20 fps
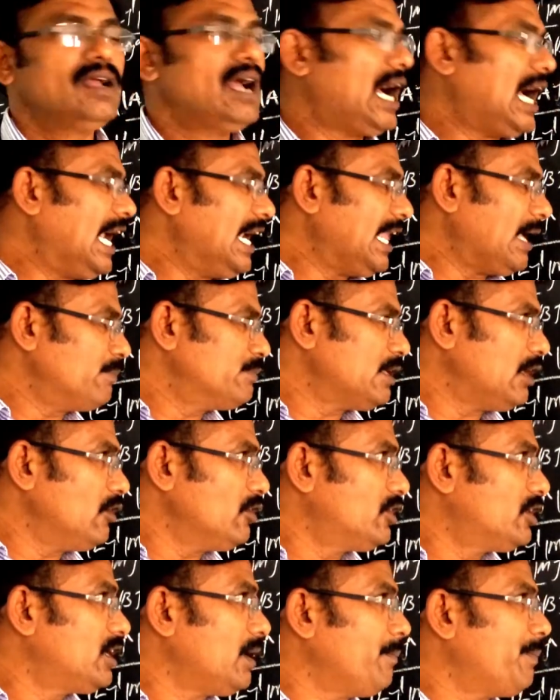and
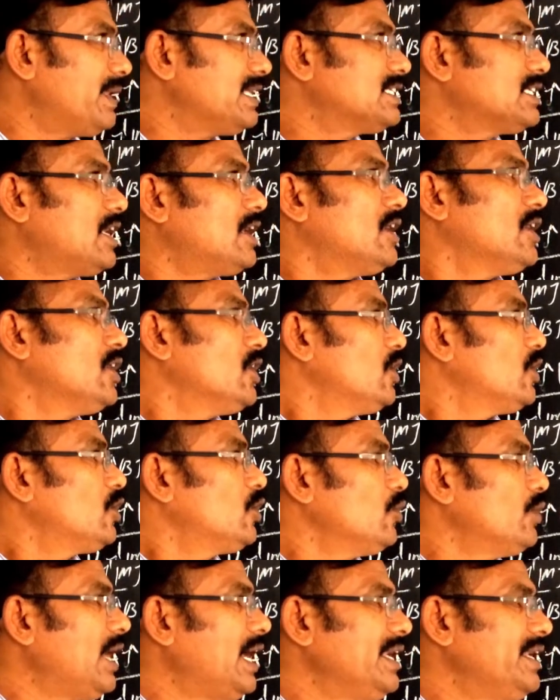absolute temperature
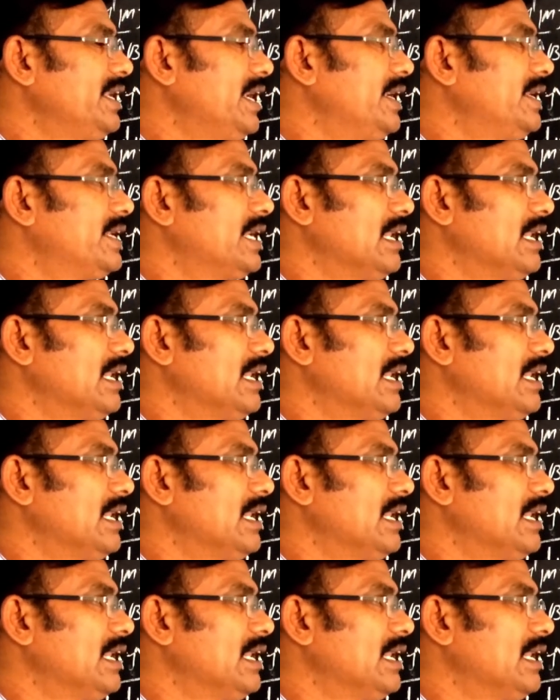298